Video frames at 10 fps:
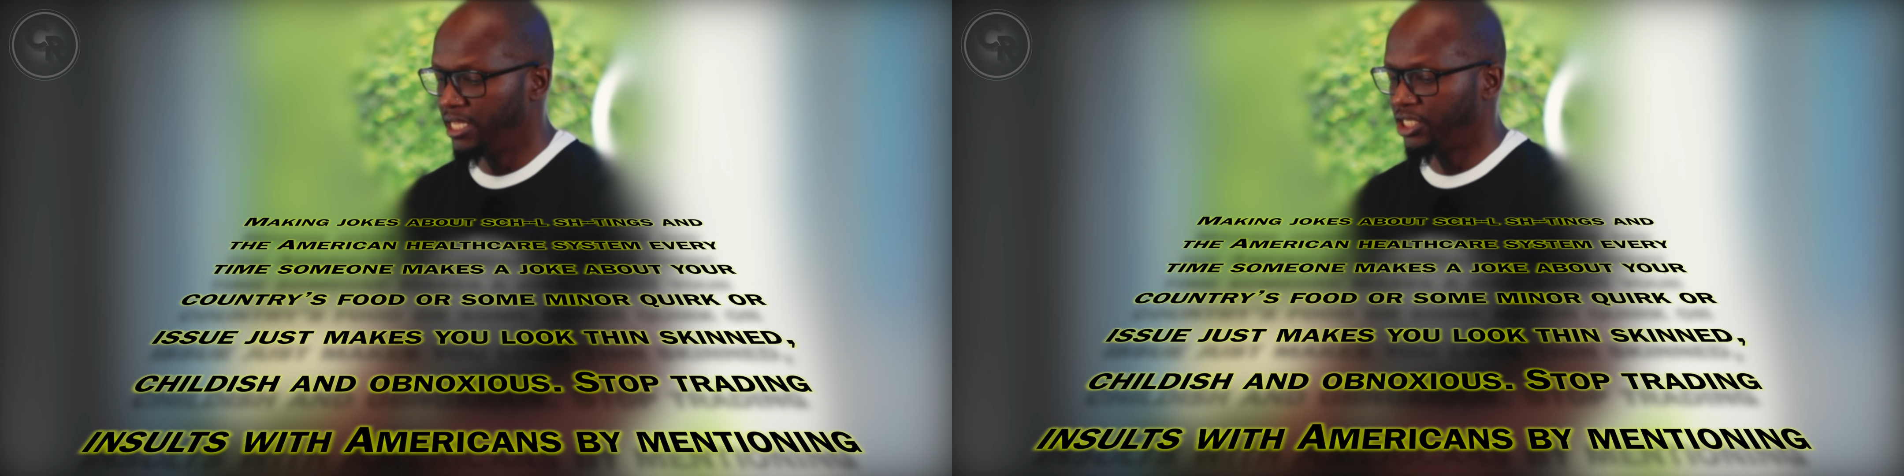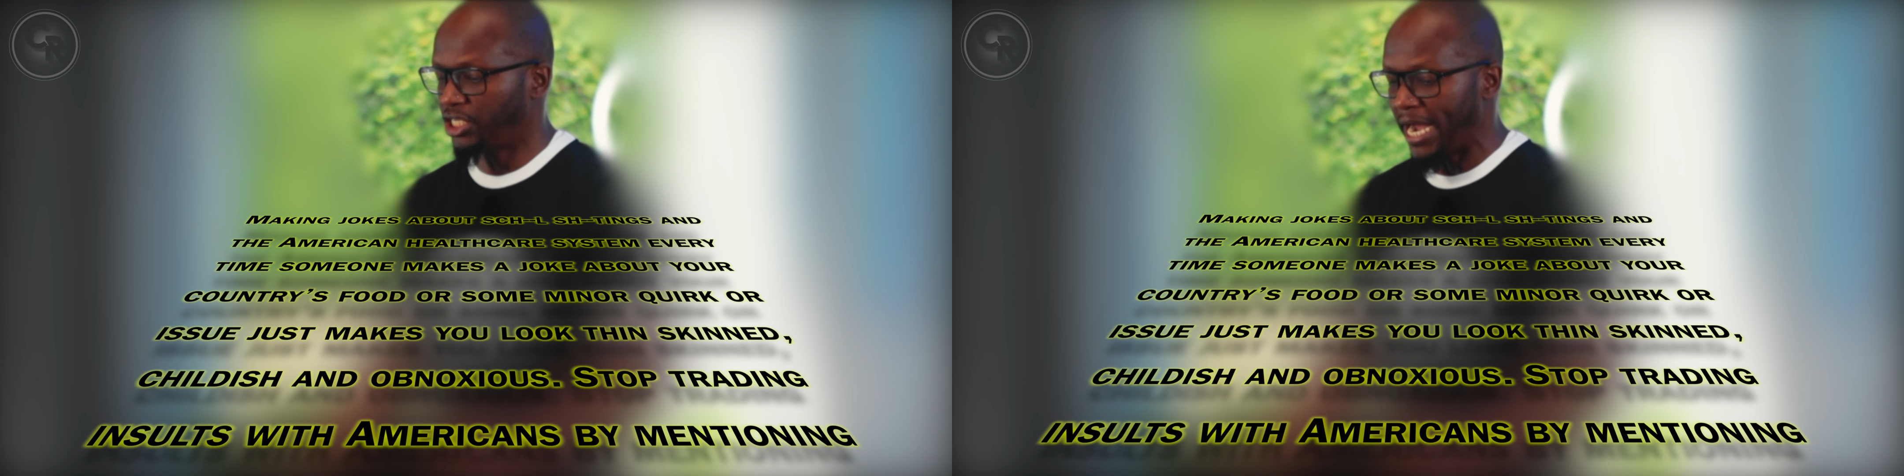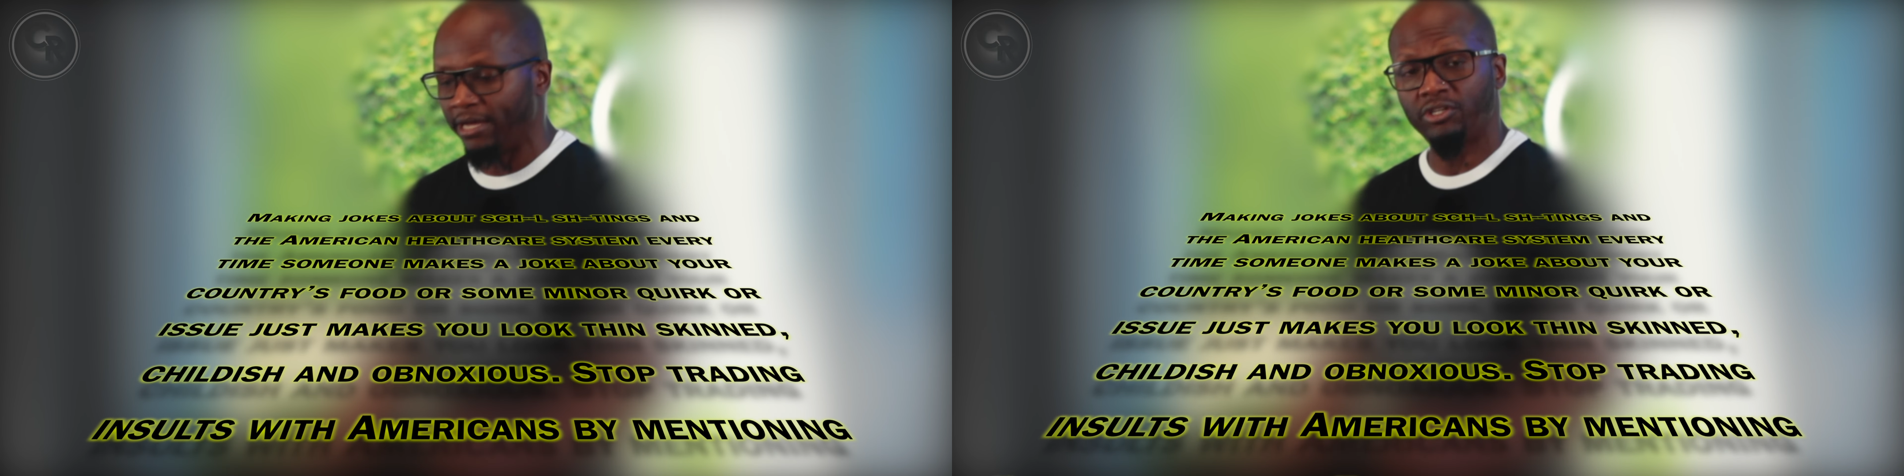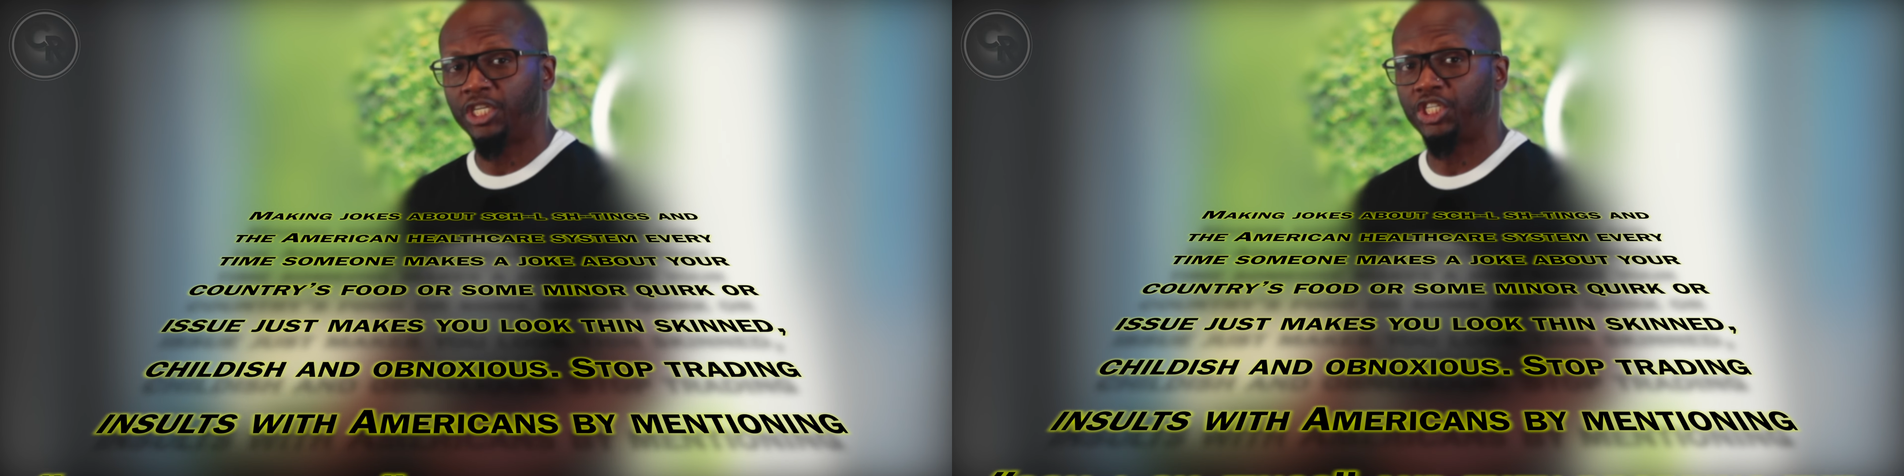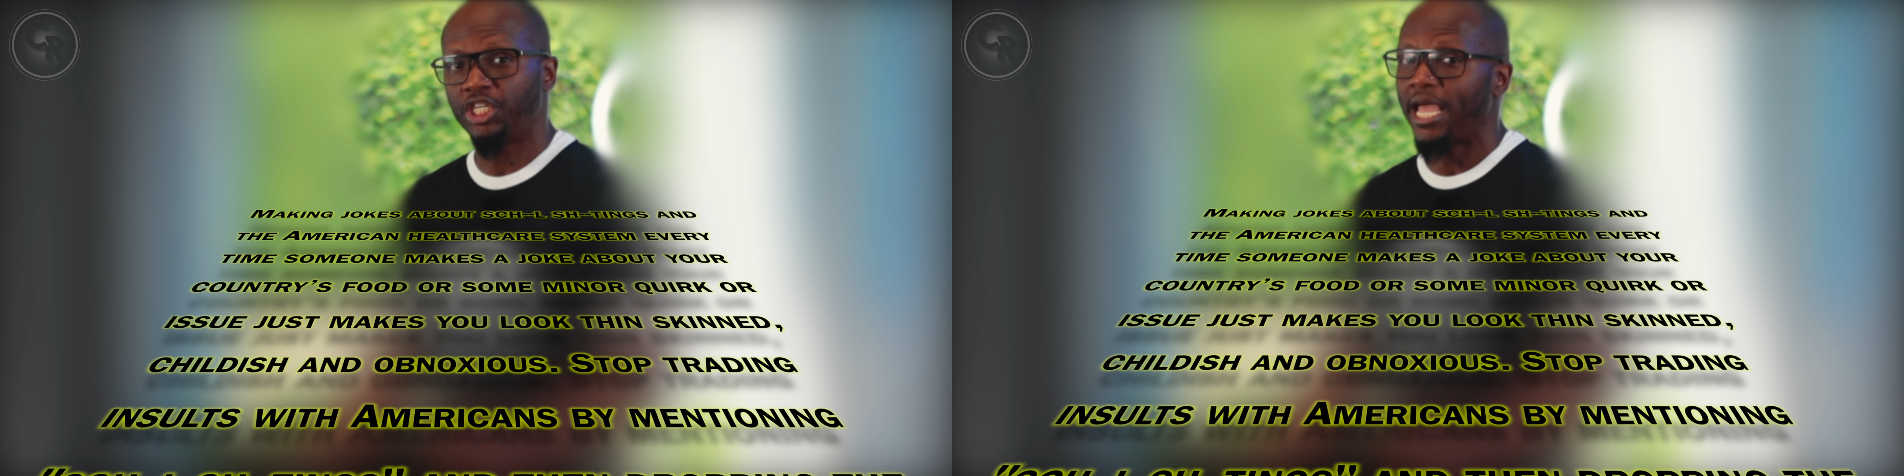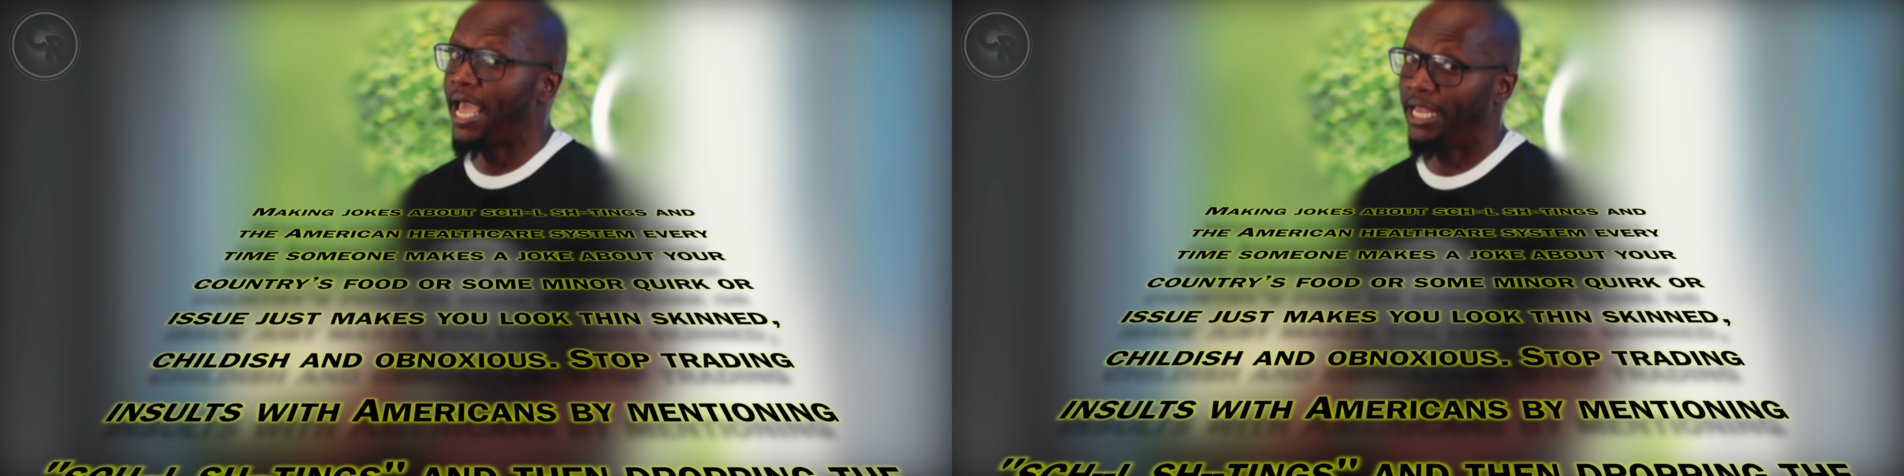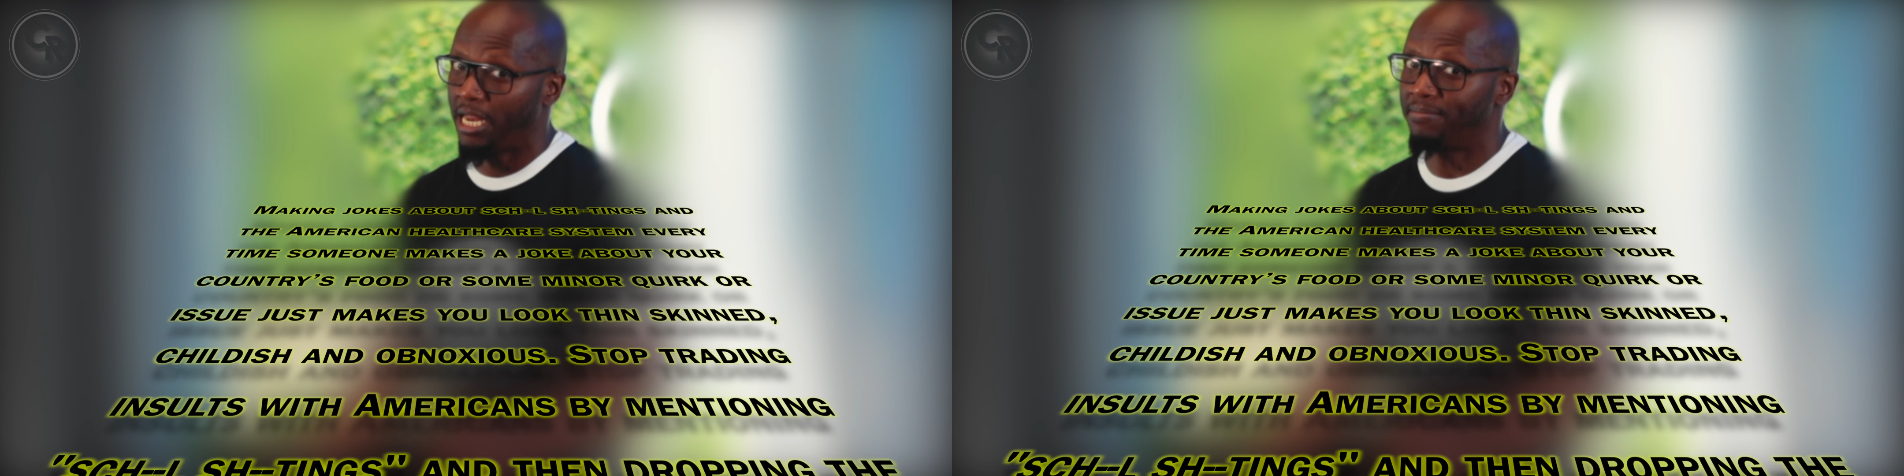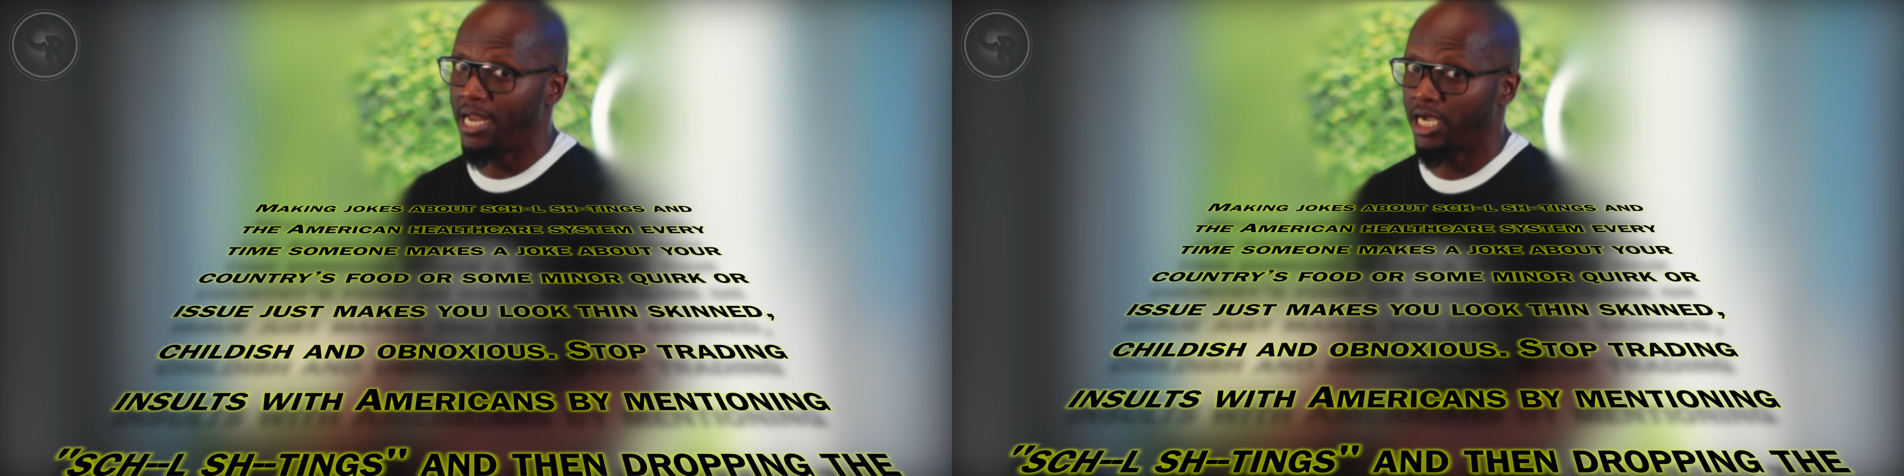childish, and
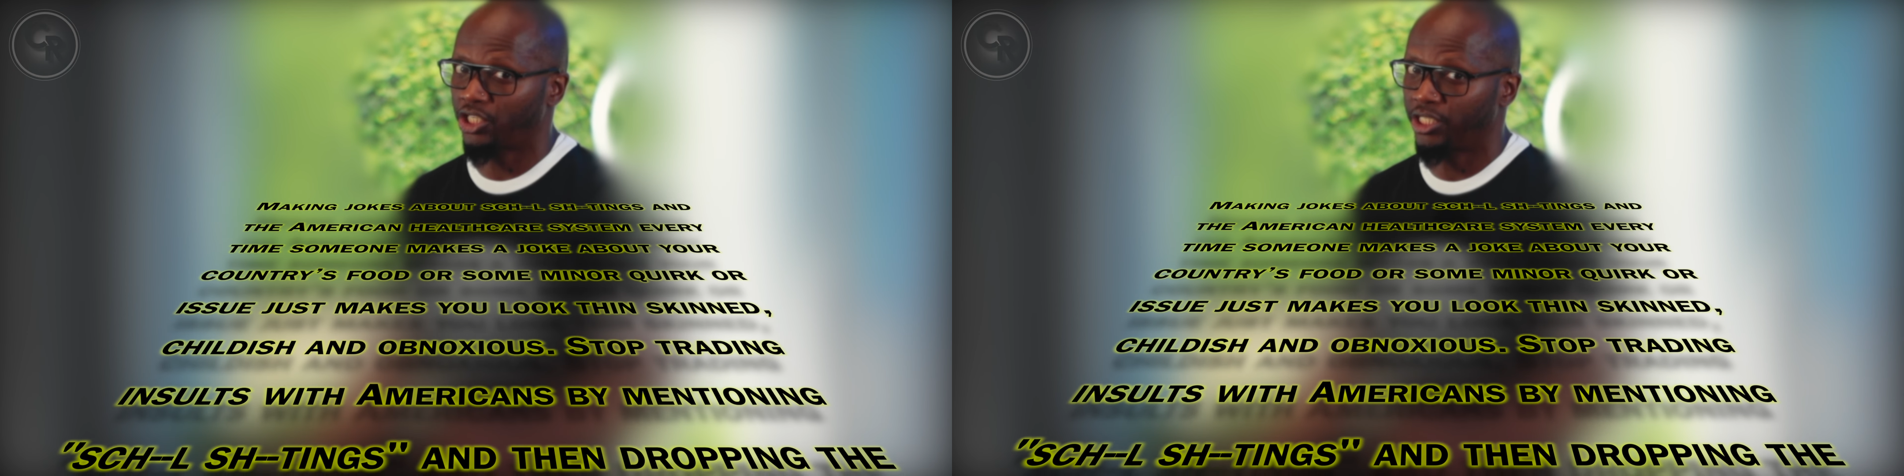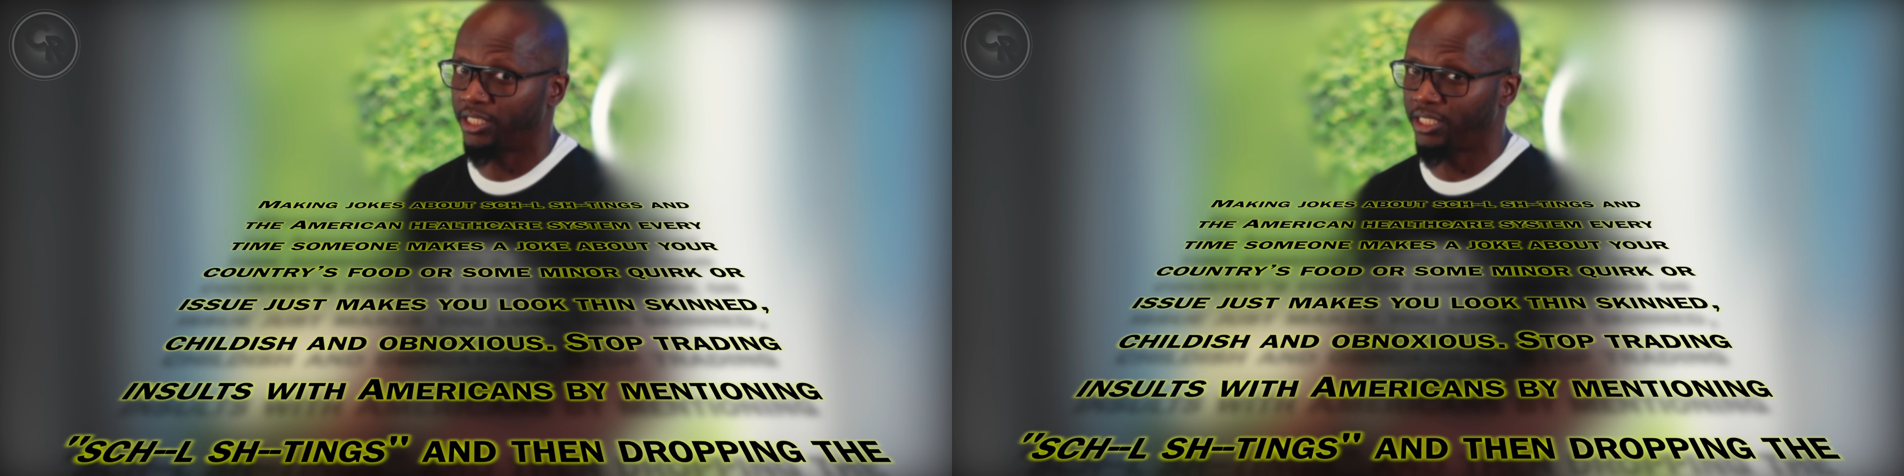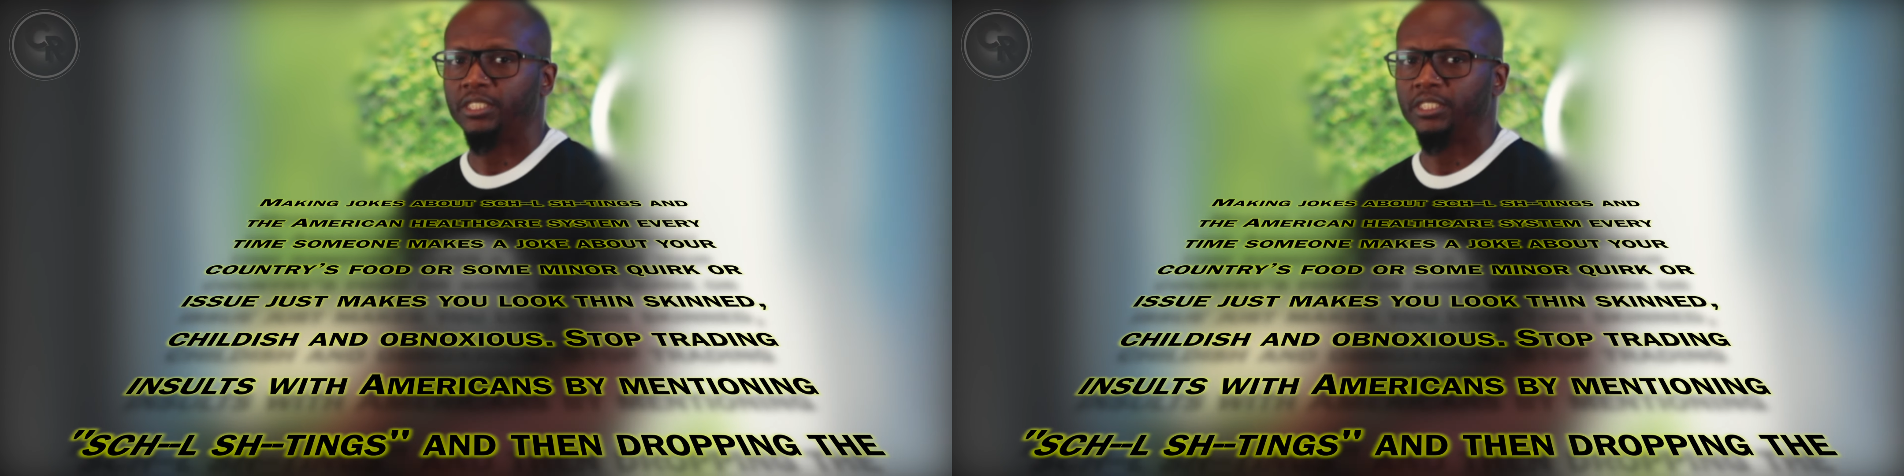obnoxious.